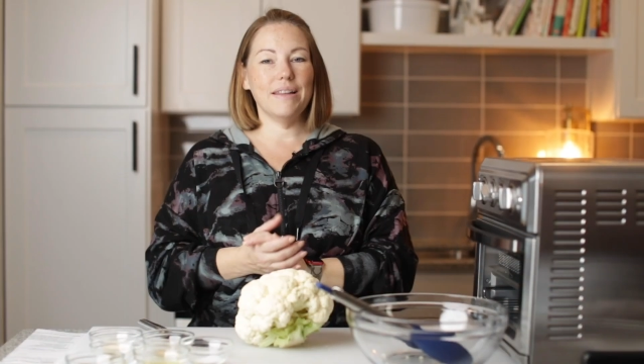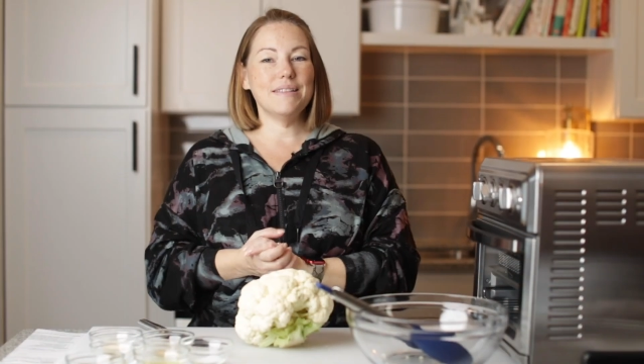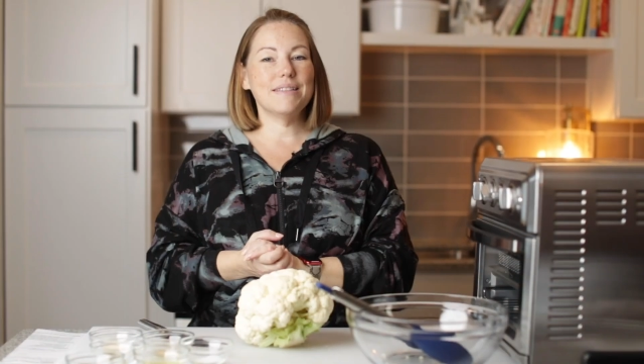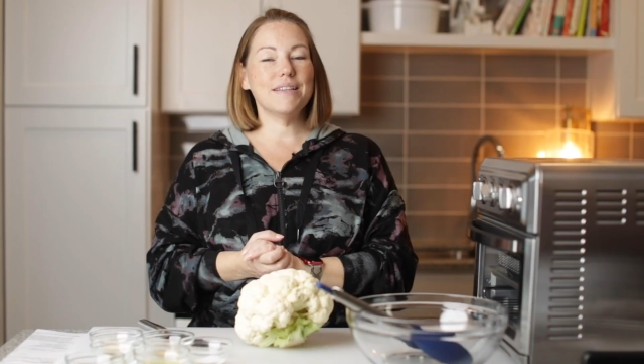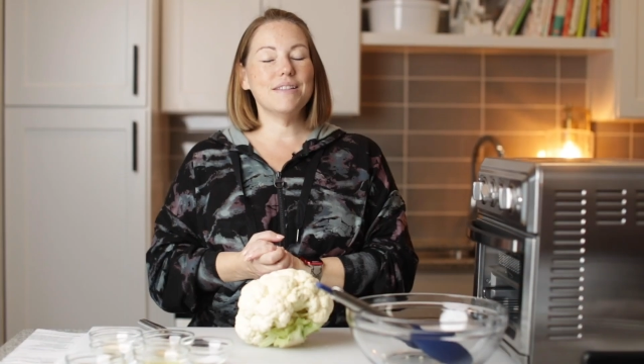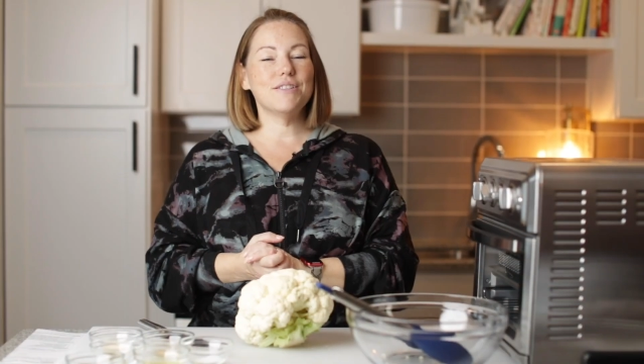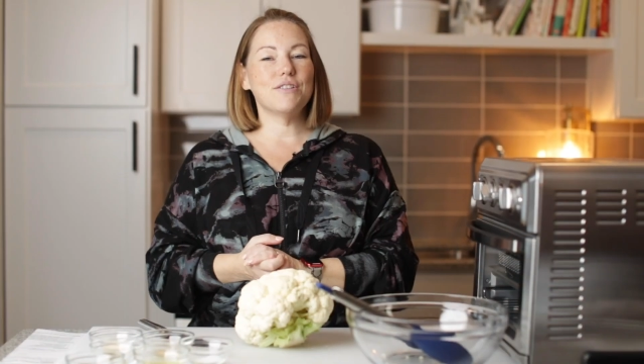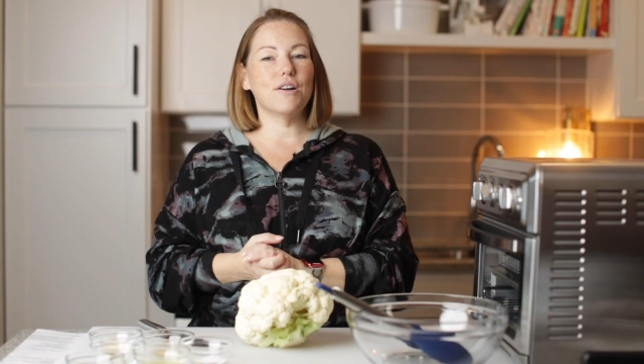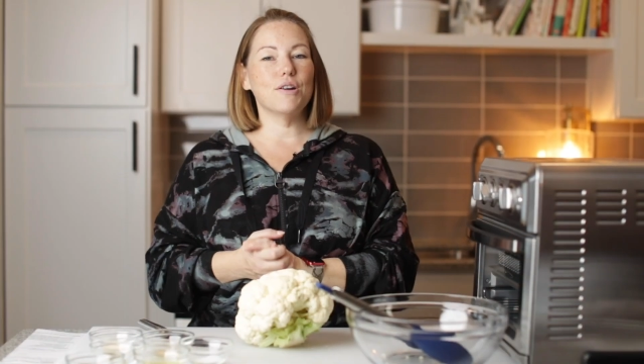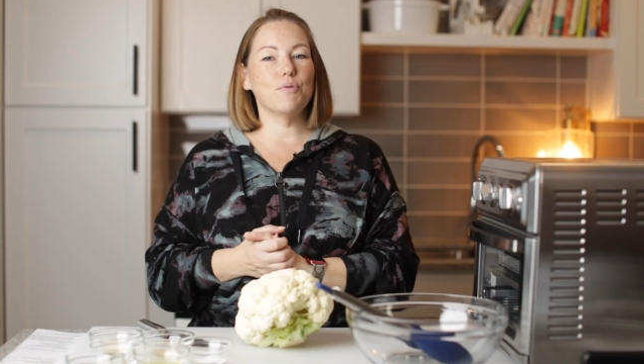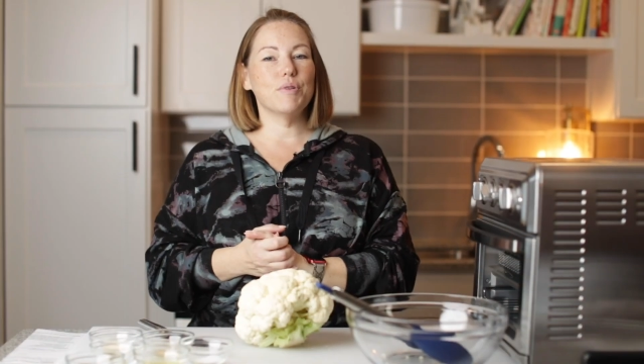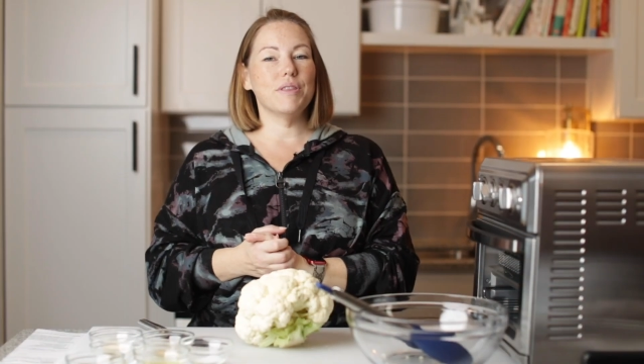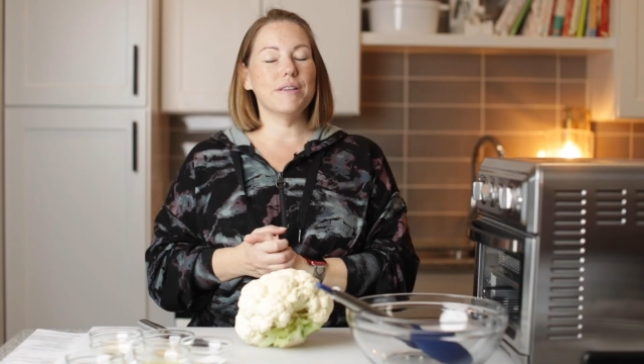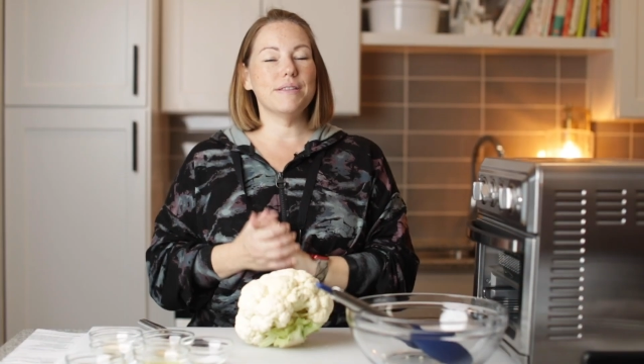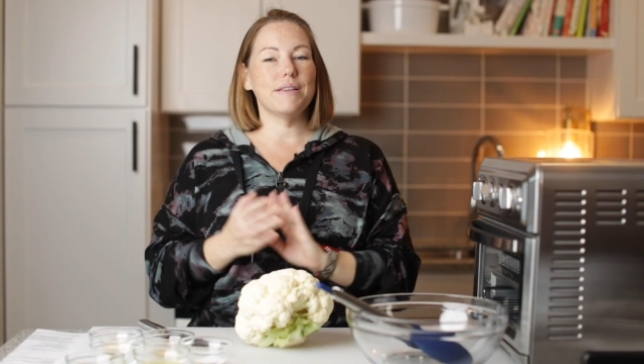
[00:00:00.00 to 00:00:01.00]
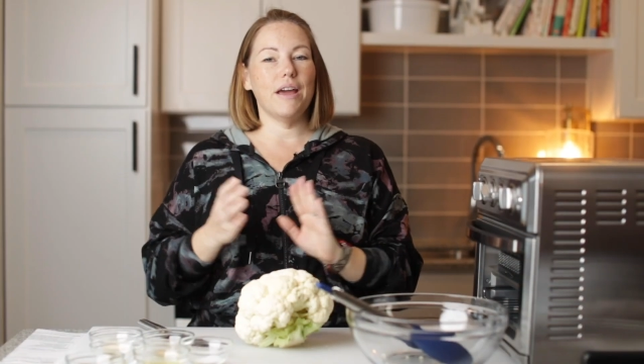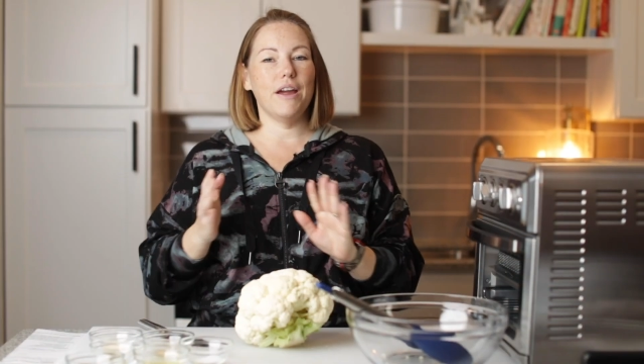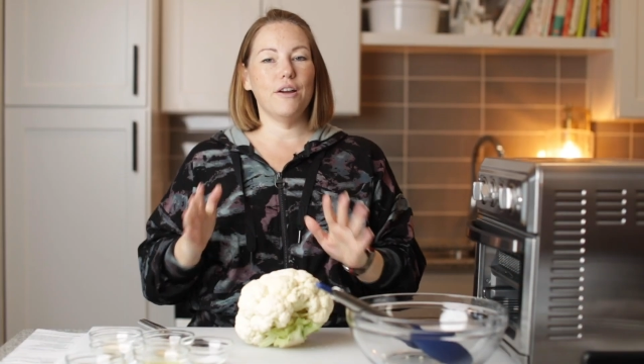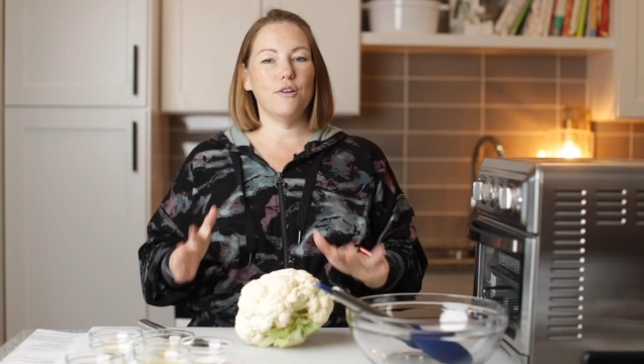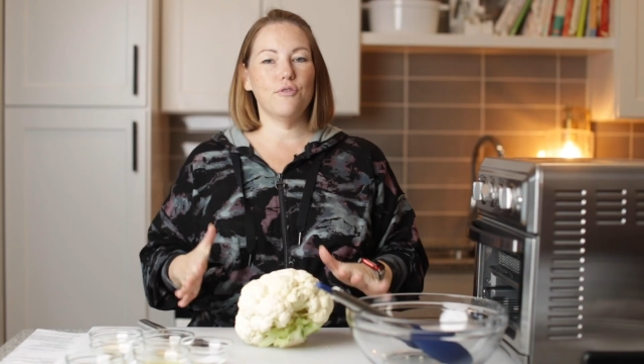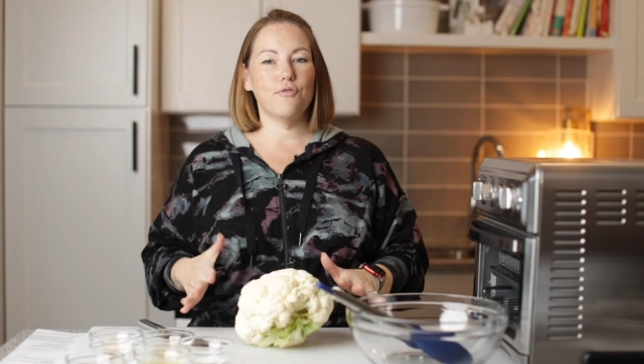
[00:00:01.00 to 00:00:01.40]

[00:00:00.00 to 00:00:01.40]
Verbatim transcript: let's get started with this air